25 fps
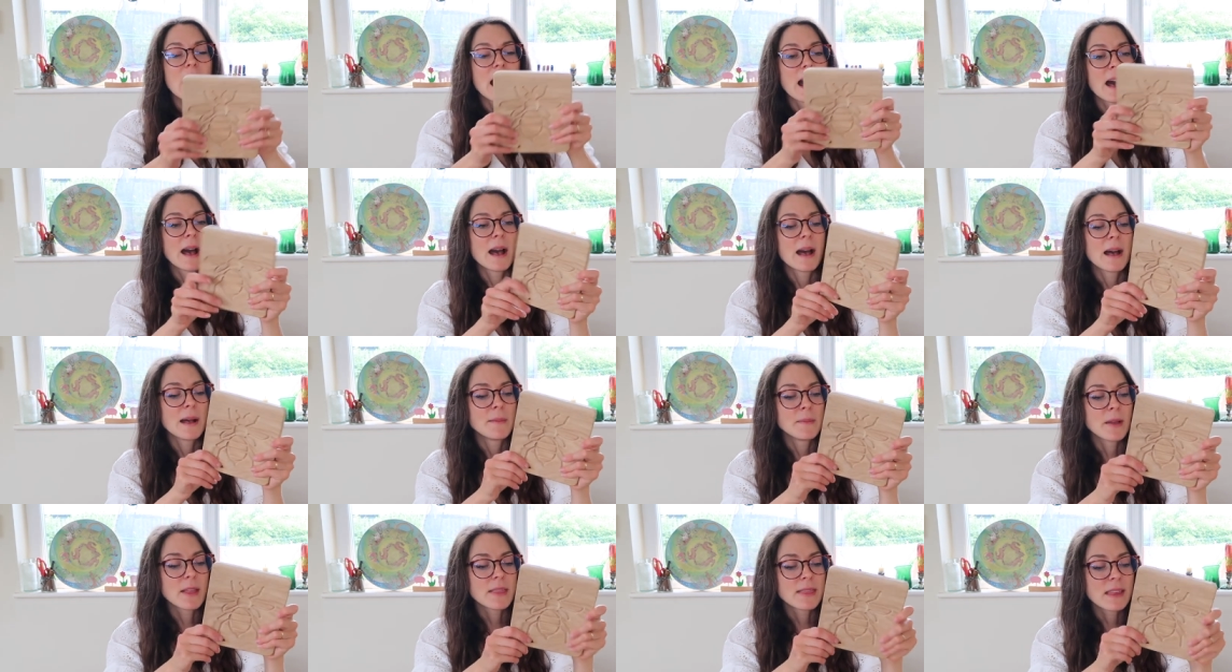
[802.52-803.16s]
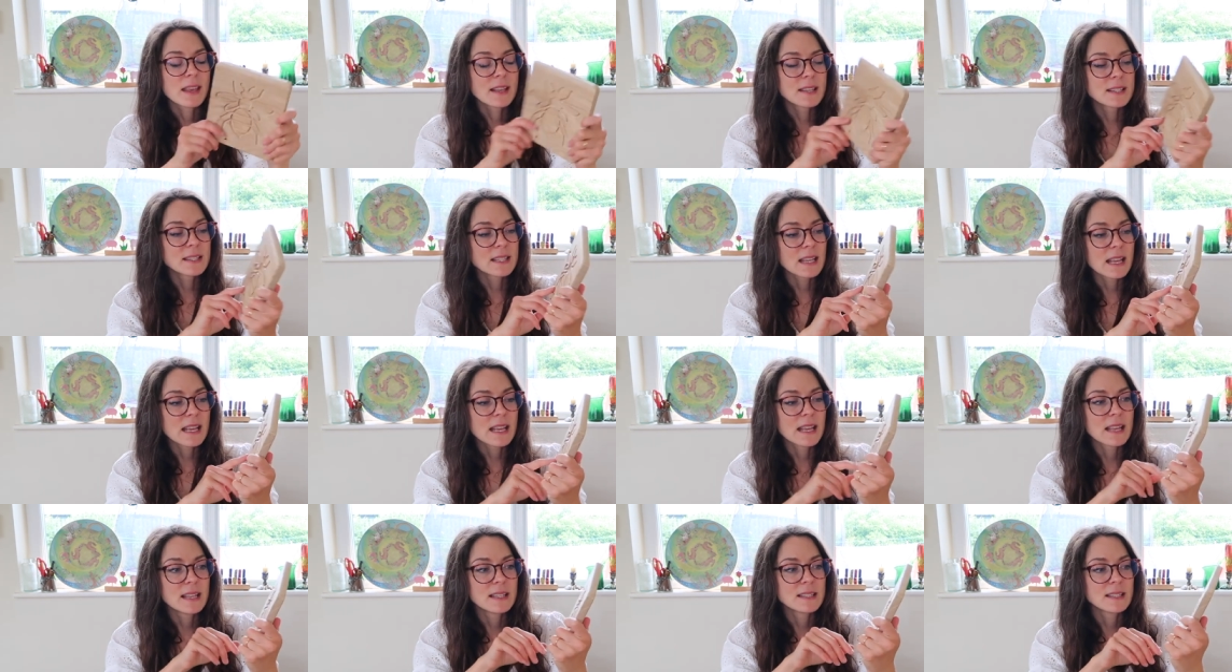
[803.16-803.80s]
Um, this
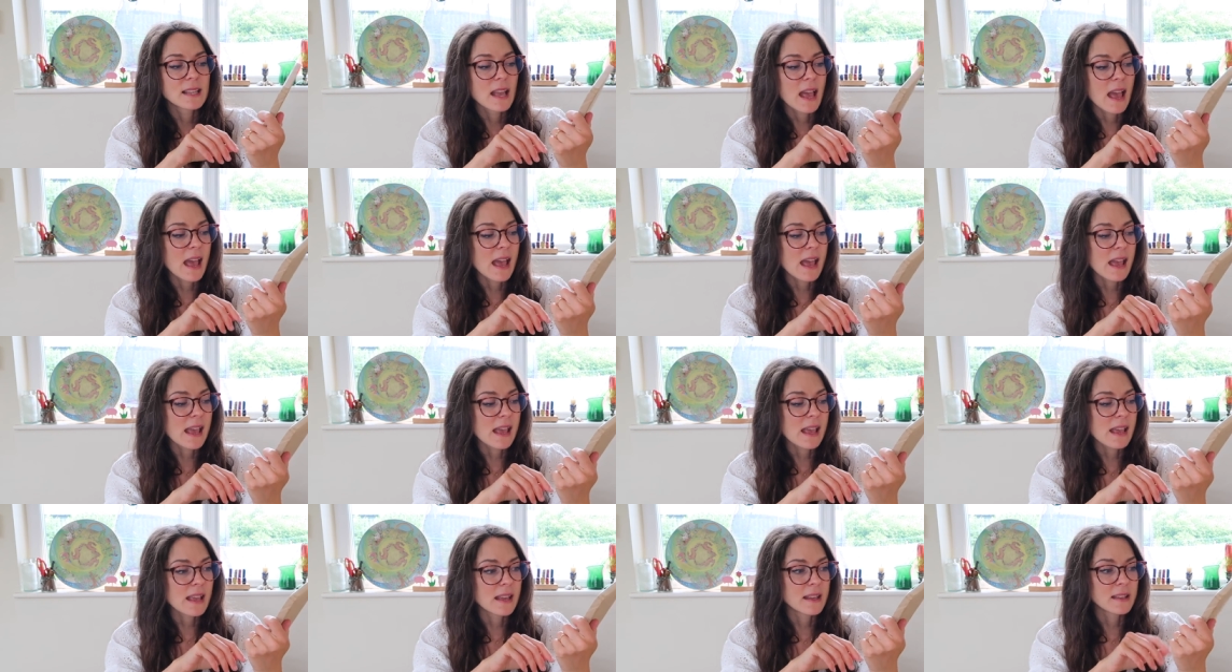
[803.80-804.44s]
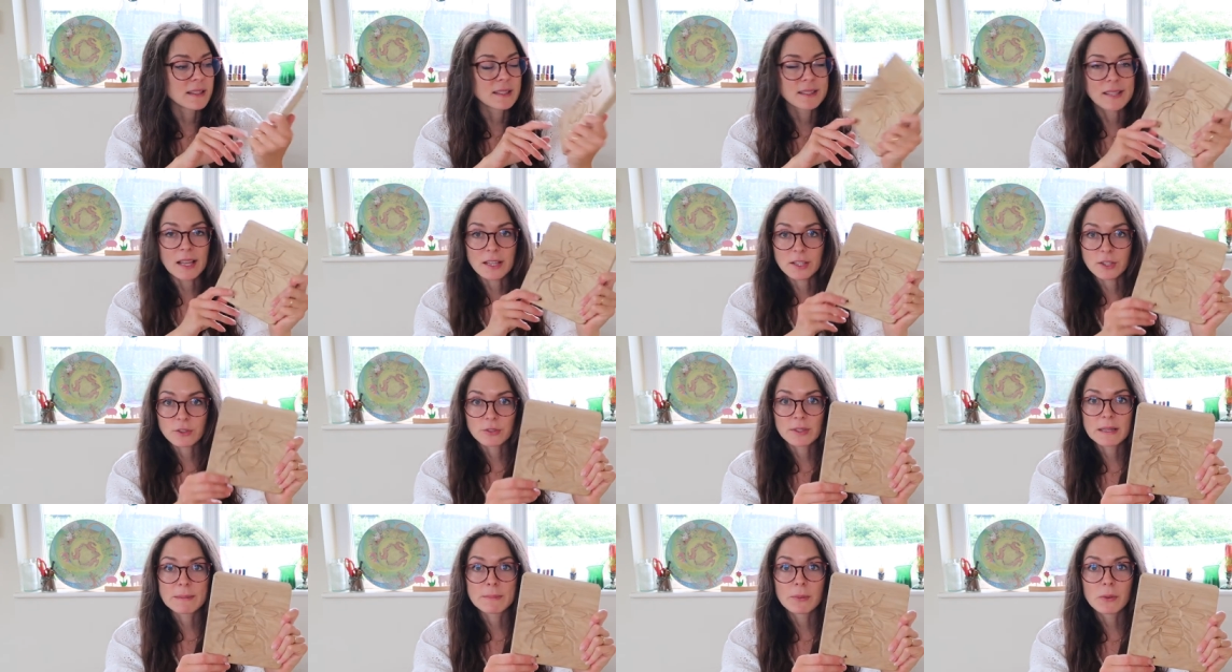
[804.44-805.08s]
is a
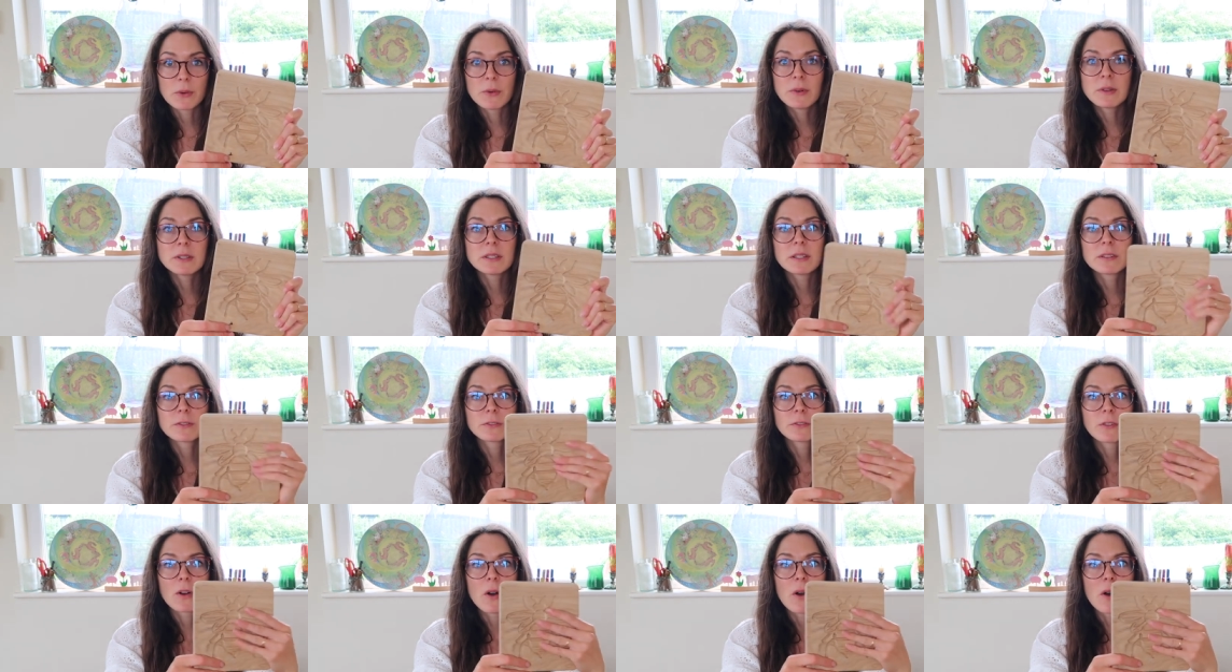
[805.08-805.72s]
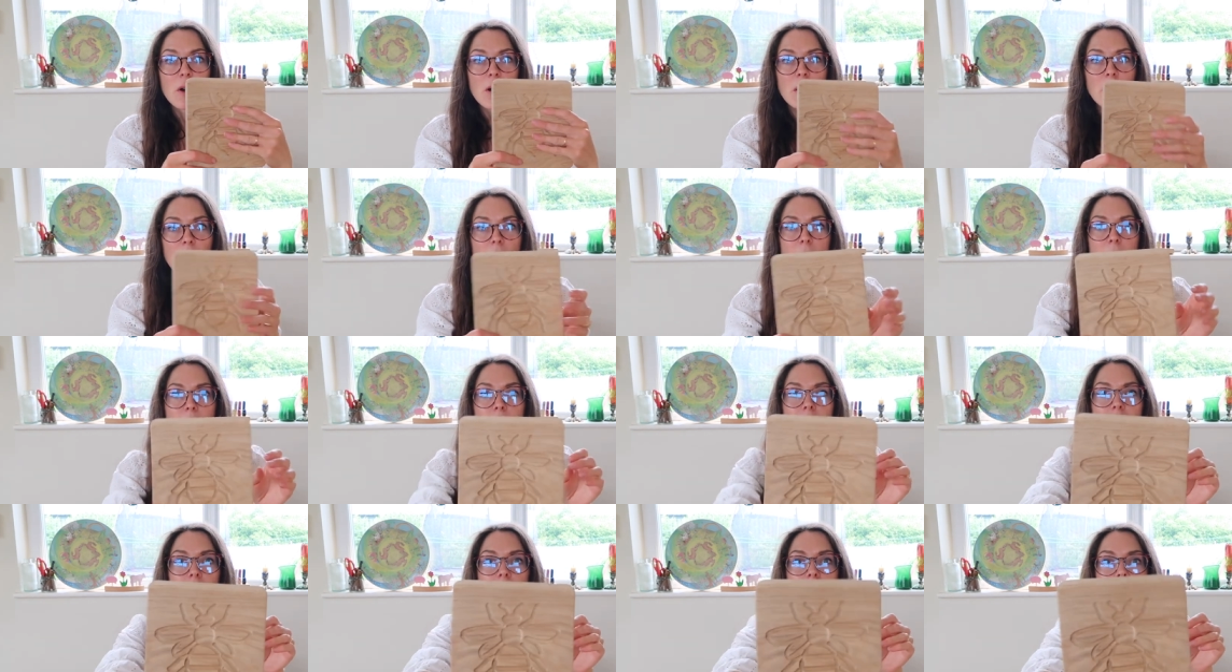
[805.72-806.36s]
sensory board
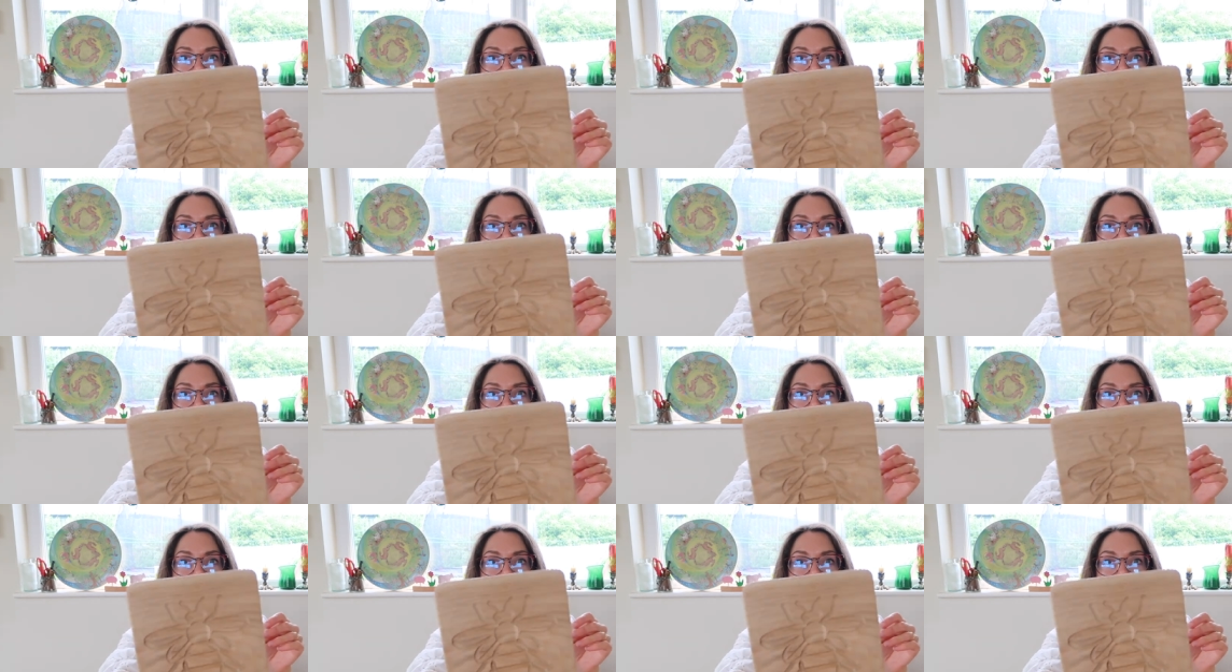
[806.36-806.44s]
from,